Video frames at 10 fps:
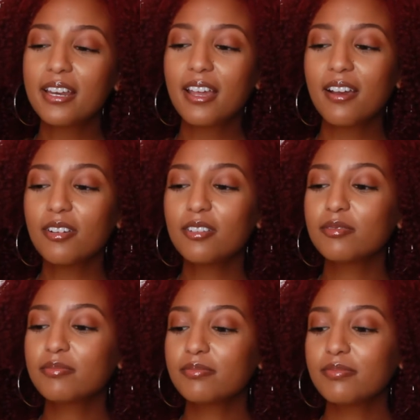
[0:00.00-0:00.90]
now,
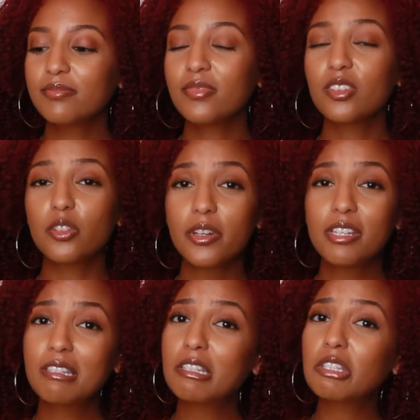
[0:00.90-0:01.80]

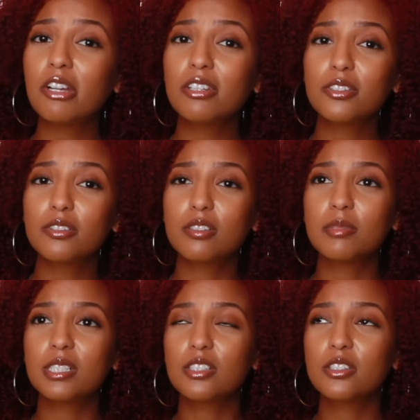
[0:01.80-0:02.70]
$36 for some
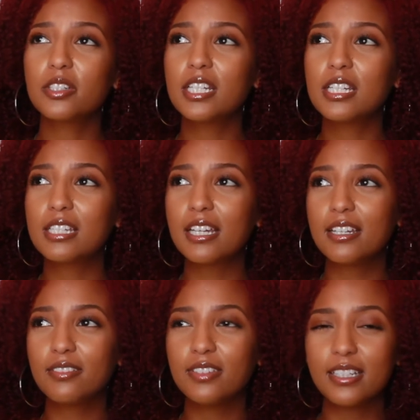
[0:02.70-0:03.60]
sunscreen is kind
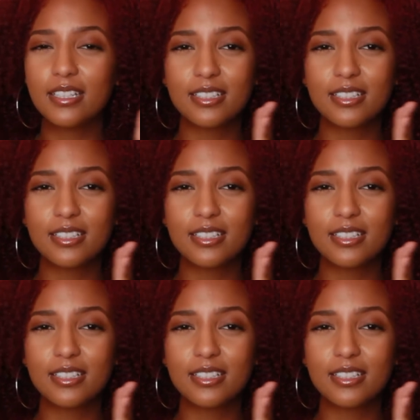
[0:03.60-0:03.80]
of like